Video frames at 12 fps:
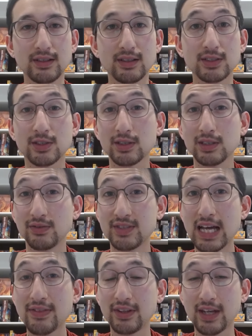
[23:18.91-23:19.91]
Circle of
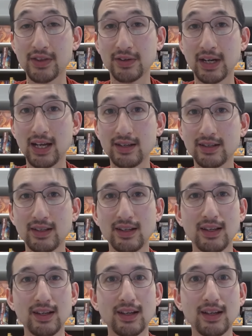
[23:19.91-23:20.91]
Death on the other hand,
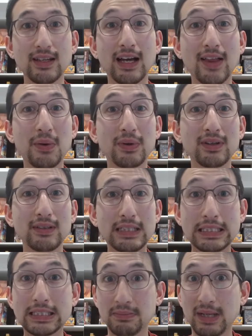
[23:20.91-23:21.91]
now that one
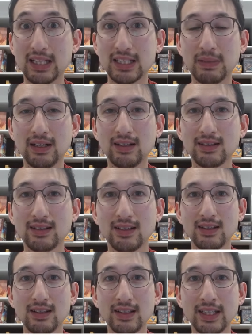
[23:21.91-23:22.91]
is a bad spell.
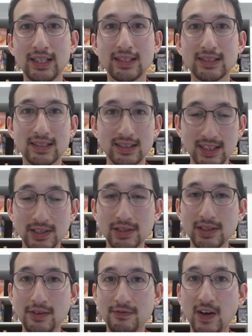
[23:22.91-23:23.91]
It is
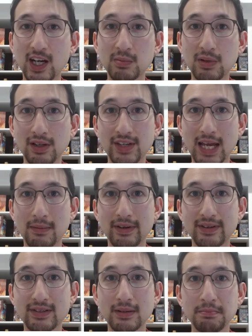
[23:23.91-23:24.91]
literally fireball
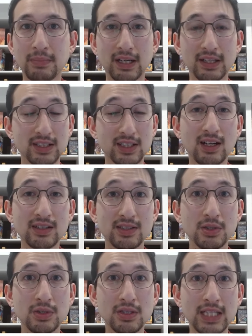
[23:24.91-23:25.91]
damage, but it's a
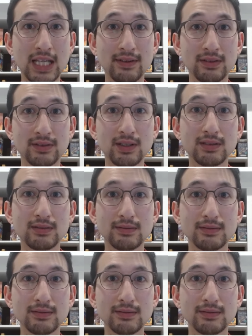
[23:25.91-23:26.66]
constitution saving throw.